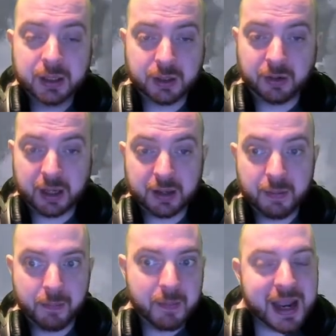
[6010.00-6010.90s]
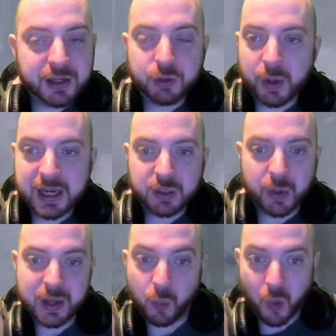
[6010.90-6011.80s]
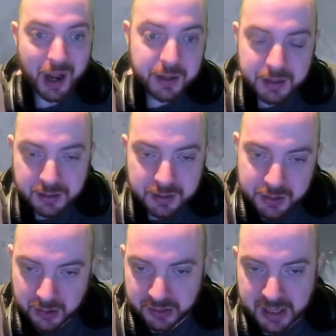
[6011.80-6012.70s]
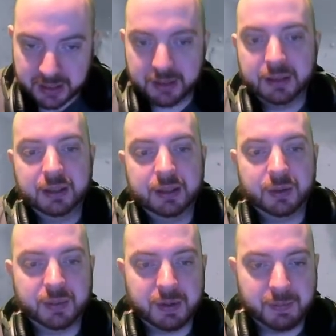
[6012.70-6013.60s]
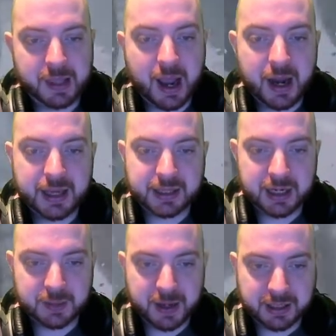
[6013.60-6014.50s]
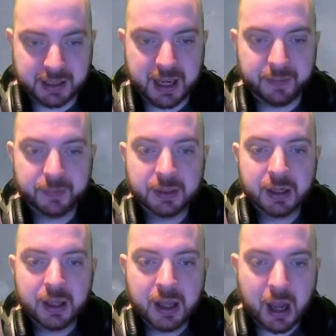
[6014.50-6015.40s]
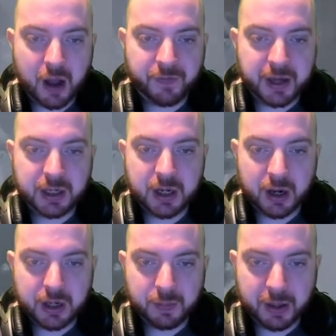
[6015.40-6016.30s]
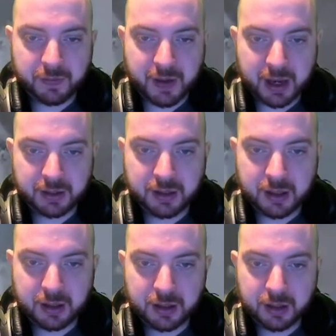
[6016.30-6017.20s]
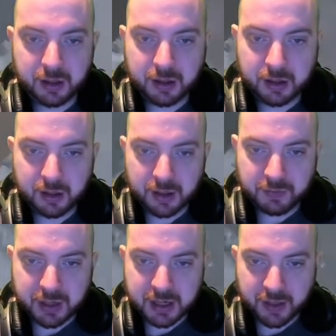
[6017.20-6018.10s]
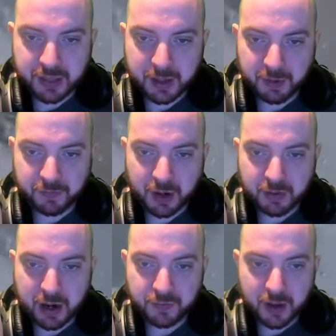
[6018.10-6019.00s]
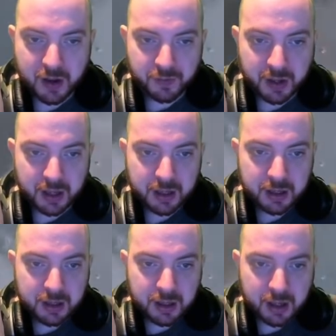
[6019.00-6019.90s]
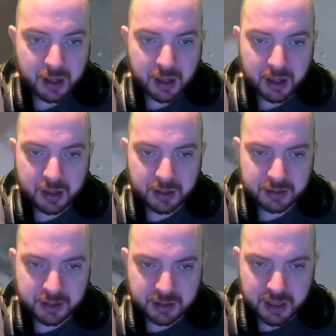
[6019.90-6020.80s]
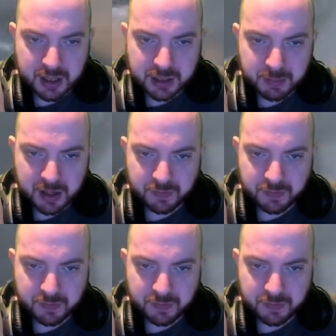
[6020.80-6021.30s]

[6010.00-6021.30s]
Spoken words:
So like mid-2021 sort of thing. It's the earliest I'd expect to see it. How offended are you by the fact that they've done nothing but fuck around for over 6 years and made